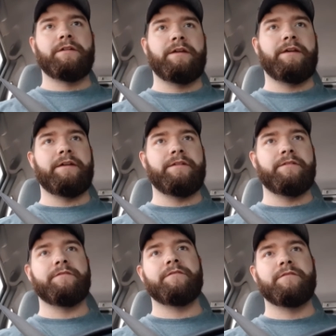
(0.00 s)

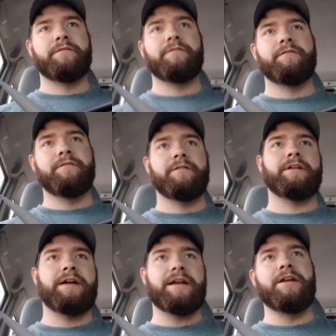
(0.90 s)

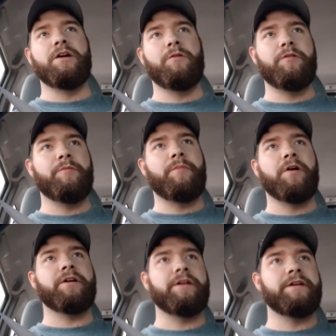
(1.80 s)
and kind of knowing the
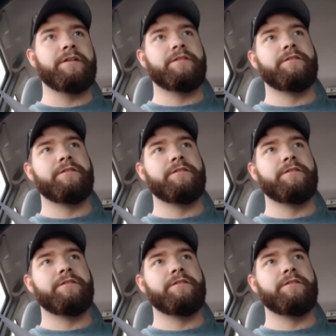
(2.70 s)
market.